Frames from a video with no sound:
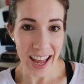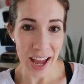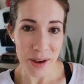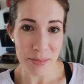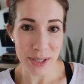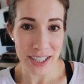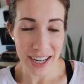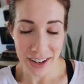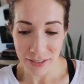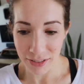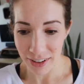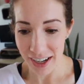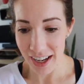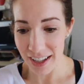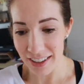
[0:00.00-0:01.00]
Happy day,
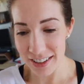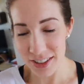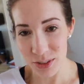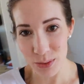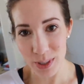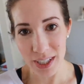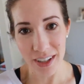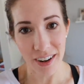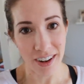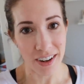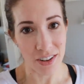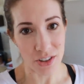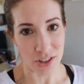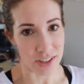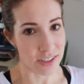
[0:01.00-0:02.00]
friends. We
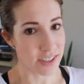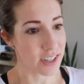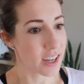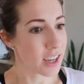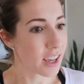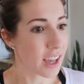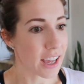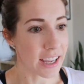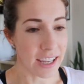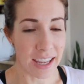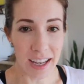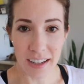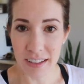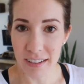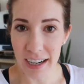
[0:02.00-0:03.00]
are just
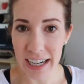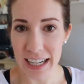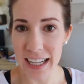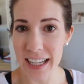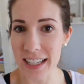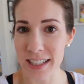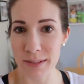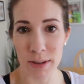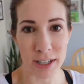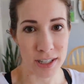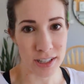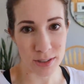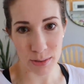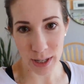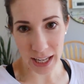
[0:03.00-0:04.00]
getting ready as
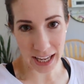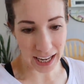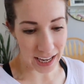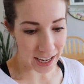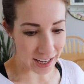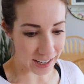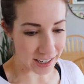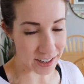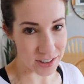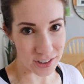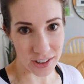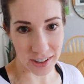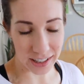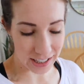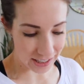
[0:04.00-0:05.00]
much as we can, as
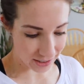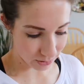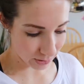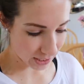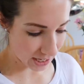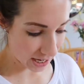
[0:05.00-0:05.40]
early as we